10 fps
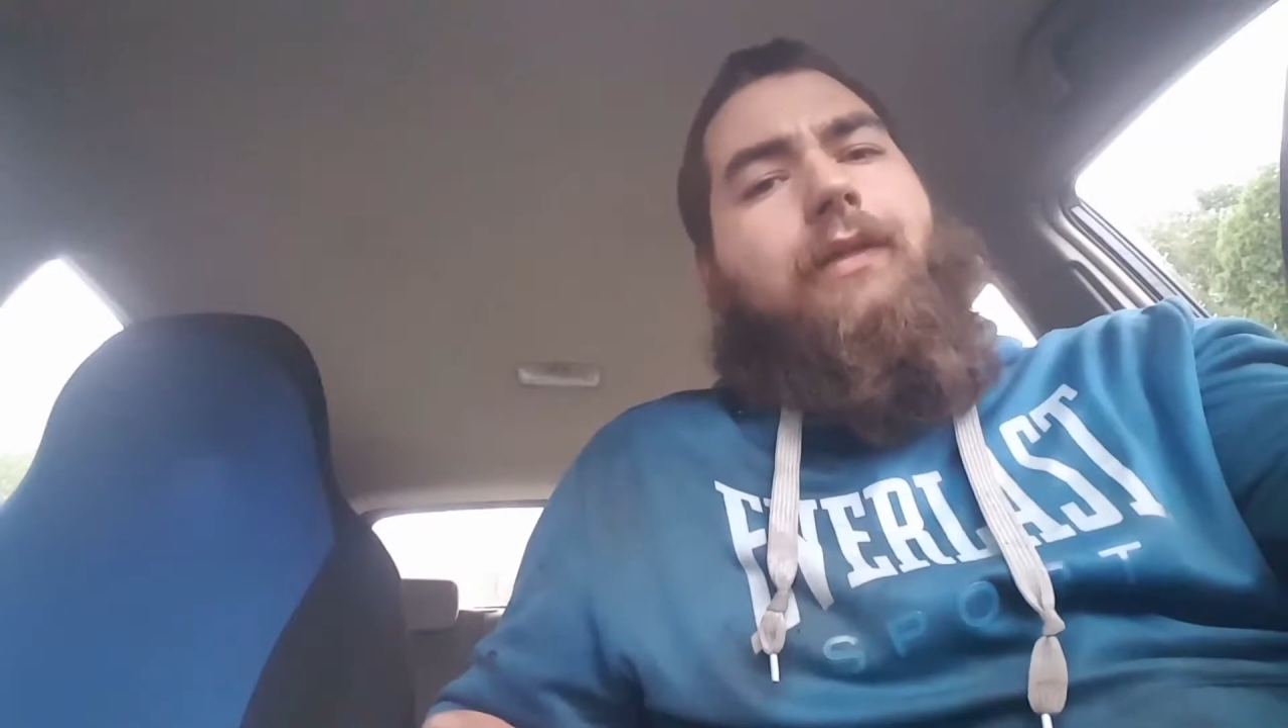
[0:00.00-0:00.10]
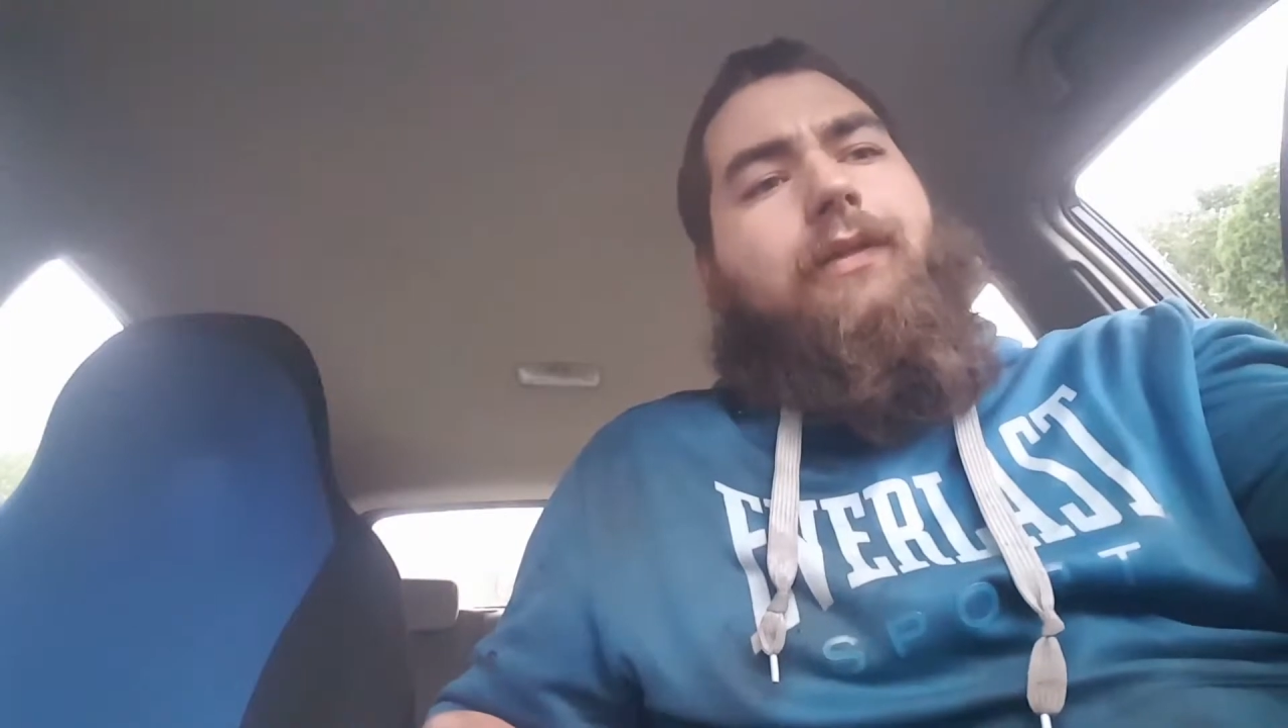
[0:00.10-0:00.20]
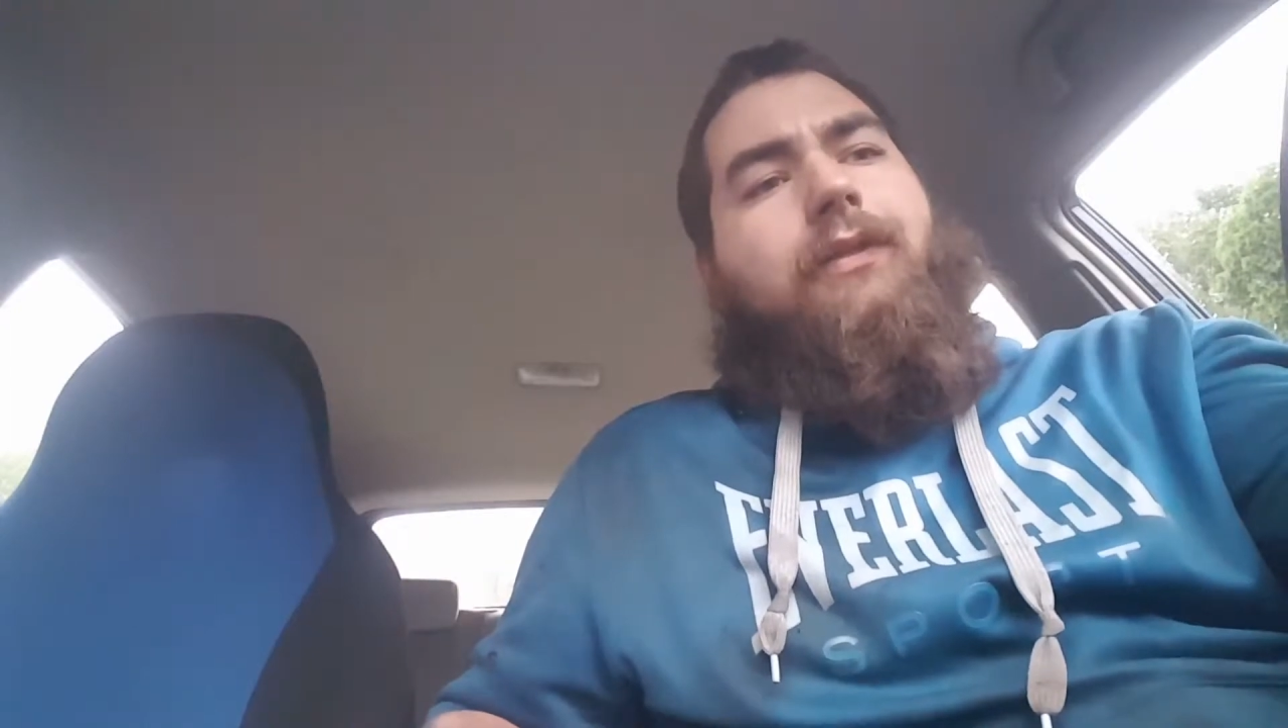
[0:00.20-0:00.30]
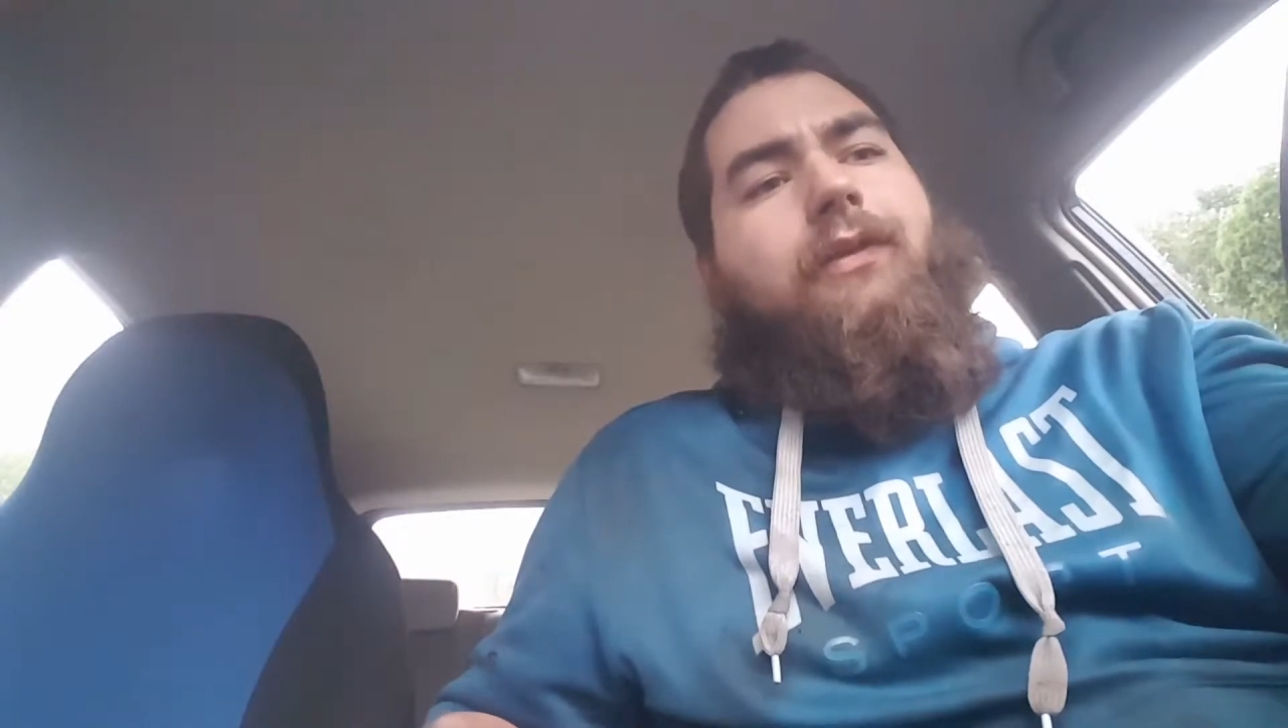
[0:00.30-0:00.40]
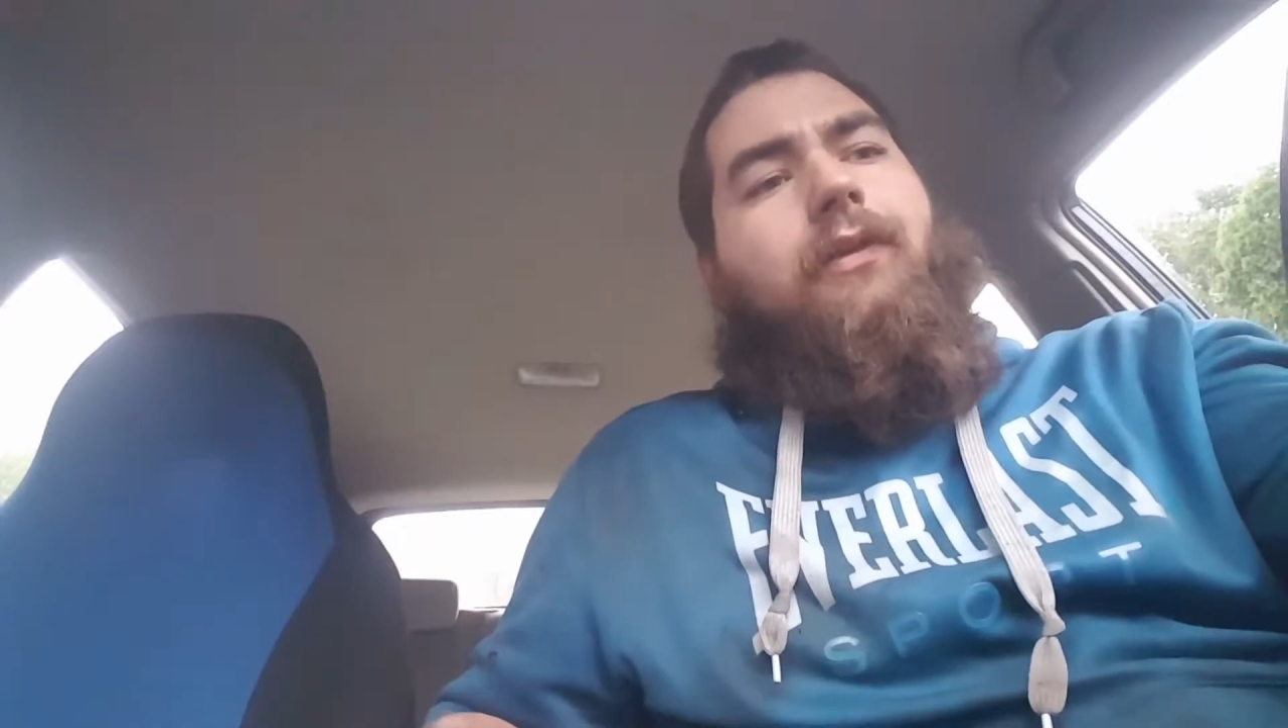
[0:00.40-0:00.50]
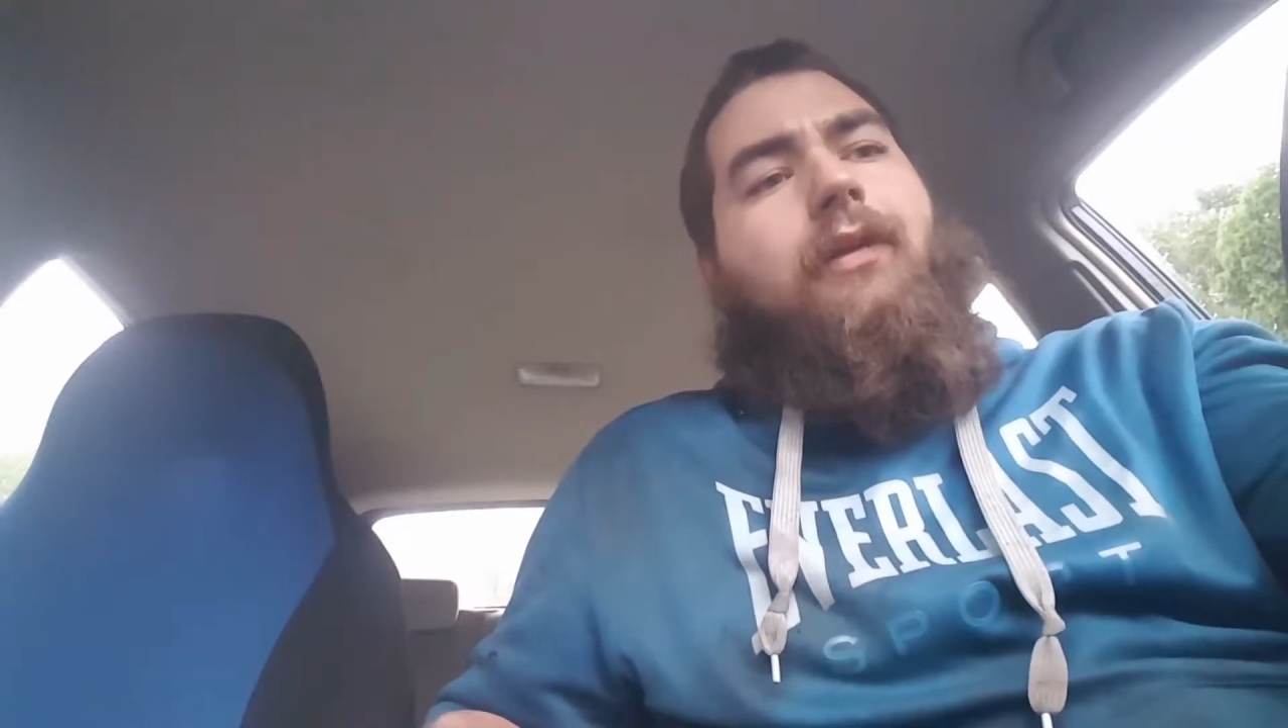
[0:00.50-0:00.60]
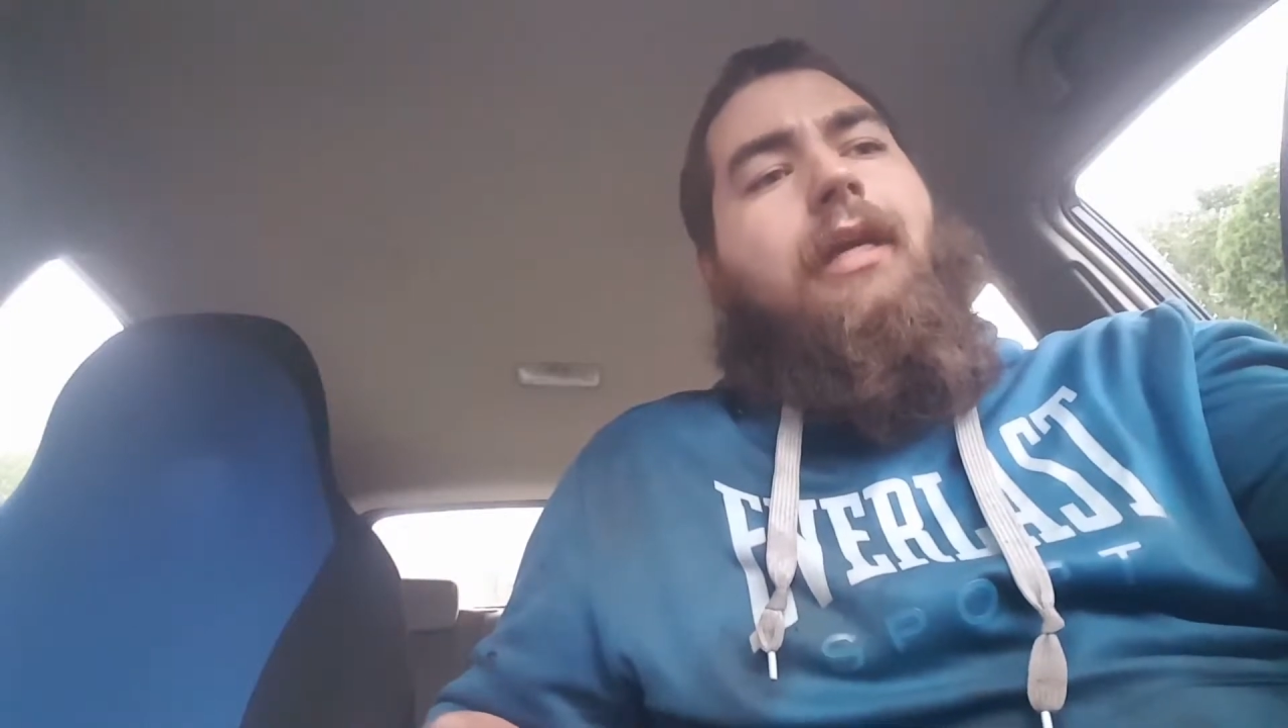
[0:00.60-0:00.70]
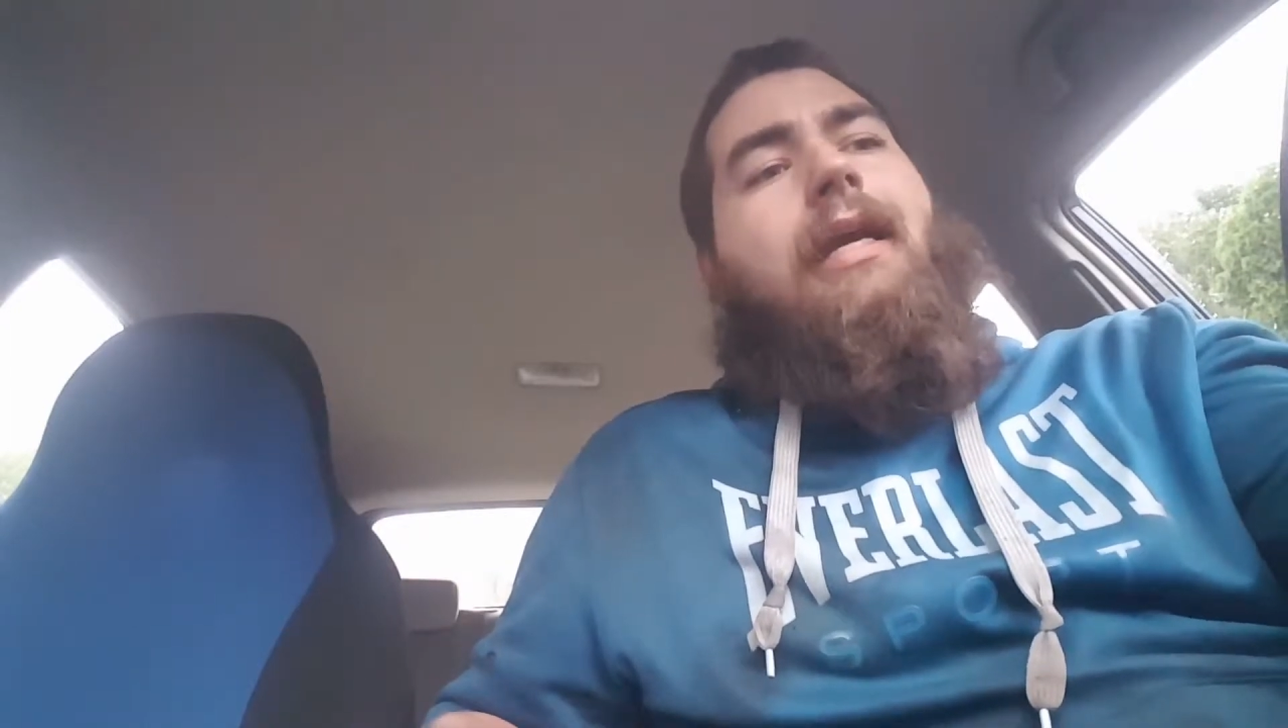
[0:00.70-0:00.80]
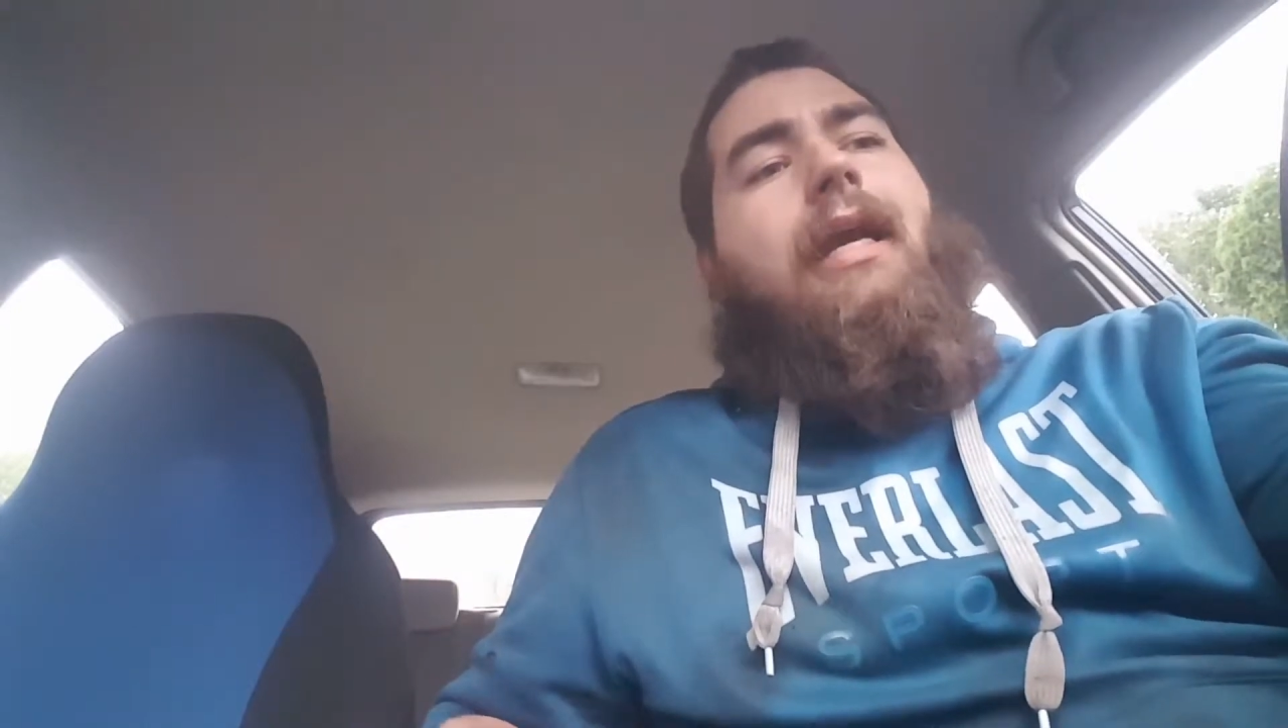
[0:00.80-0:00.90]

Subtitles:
my sister,